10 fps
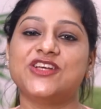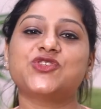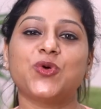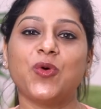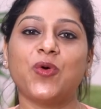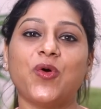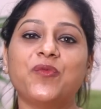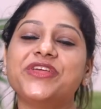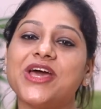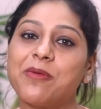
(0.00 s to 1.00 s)
So
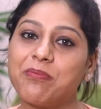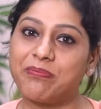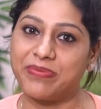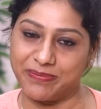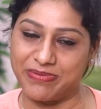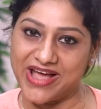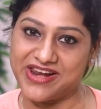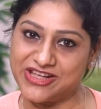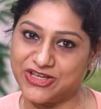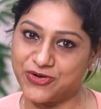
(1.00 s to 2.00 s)
we are
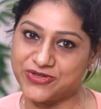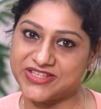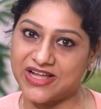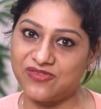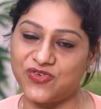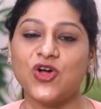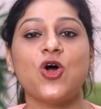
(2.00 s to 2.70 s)
preparing yourself